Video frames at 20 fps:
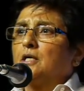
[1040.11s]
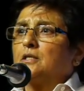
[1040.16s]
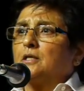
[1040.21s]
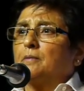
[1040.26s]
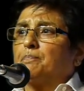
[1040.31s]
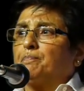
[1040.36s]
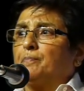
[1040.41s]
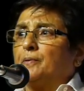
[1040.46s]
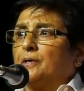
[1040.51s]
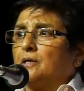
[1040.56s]

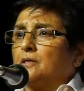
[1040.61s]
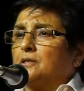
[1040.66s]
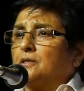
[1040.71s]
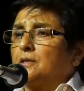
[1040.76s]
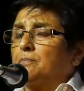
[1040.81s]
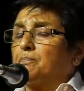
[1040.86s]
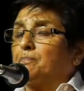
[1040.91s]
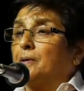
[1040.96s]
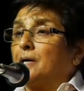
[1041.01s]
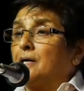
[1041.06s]

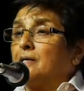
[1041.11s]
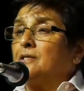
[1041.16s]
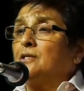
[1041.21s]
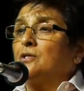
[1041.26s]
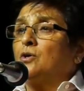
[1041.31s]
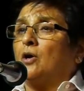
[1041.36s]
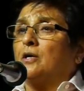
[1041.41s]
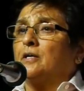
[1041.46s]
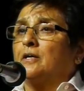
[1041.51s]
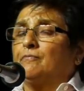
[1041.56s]
The
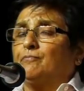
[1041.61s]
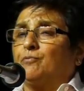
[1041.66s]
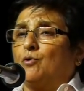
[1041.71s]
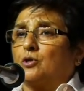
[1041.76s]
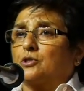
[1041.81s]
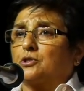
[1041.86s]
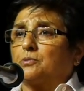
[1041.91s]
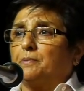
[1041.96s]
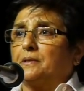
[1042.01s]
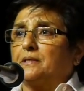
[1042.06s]
burden on
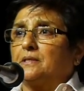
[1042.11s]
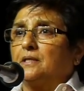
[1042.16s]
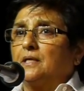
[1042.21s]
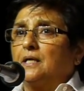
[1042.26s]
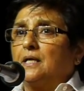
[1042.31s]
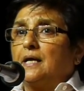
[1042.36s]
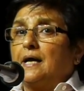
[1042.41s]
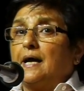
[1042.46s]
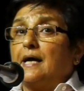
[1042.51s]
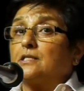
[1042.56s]
enforcement
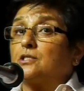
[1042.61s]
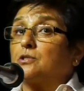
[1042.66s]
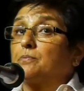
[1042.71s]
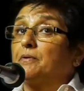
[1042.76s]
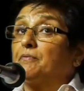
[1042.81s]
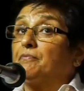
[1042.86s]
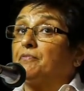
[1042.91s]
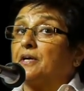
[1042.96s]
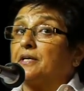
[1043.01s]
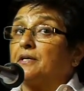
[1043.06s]
has to
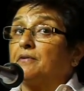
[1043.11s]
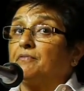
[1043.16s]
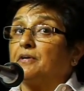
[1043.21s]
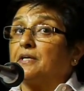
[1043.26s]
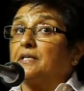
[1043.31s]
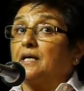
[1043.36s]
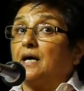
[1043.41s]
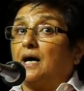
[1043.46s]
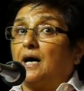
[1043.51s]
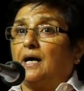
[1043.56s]
be very,
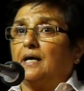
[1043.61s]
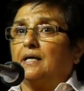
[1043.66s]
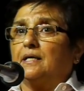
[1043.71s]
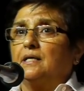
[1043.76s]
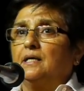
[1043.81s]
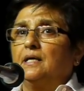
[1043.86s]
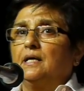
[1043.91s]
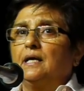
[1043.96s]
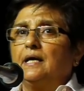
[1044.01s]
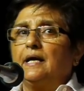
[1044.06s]
very high.